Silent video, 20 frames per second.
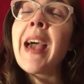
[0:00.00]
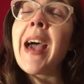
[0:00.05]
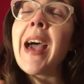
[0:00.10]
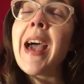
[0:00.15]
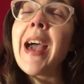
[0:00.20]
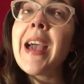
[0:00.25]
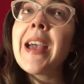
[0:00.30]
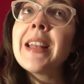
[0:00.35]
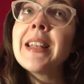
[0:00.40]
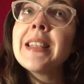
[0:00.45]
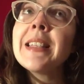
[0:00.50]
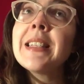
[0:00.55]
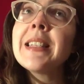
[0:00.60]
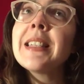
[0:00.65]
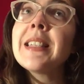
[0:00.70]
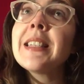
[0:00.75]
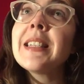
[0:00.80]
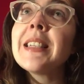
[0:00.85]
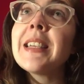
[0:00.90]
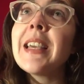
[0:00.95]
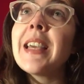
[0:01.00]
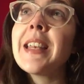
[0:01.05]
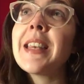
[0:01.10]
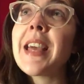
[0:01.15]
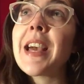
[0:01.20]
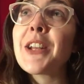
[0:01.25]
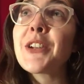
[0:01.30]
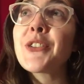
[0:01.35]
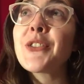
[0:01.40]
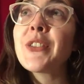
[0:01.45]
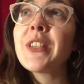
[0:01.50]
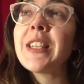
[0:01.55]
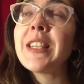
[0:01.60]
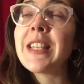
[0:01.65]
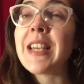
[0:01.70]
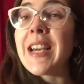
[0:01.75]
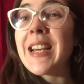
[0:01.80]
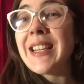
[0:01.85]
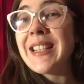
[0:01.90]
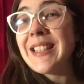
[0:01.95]
and a naturally
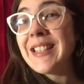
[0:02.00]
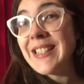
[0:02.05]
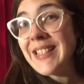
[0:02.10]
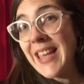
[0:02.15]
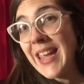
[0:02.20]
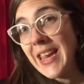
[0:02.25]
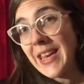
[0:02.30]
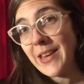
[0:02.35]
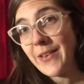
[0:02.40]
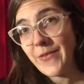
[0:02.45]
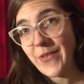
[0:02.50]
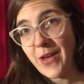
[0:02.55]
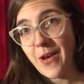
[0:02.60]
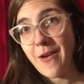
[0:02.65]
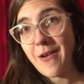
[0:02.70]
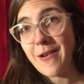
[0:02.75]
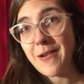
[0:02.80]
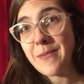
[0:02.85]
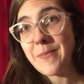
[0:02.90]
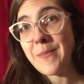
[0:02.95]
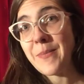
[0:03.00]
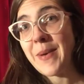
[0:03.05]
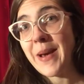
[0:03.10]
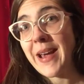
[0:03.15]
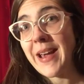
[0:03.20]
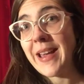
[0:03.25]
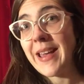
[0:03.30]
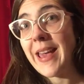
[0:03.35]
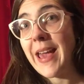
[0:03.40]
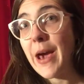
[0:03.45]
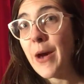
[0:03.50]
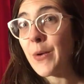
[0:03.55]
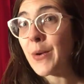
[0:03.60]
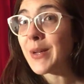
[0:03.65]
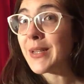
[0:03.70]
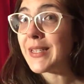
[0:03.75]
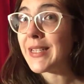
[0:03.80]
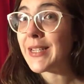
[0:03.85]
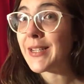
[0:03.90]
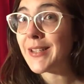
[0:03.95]
dyed skein of yarn by our
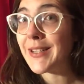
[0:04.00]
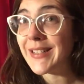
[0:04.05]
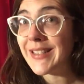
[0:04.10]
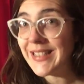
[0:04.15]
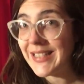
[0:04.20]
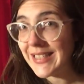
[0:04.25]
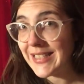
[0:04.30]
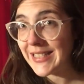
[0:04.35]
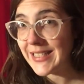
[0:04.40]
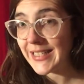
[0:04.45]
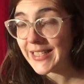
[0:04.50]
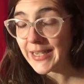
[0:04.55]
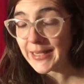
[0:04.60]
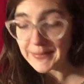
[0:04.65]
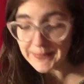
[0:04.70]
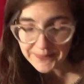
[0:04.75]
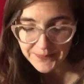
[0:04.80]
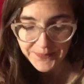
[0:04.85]
dear Tintika.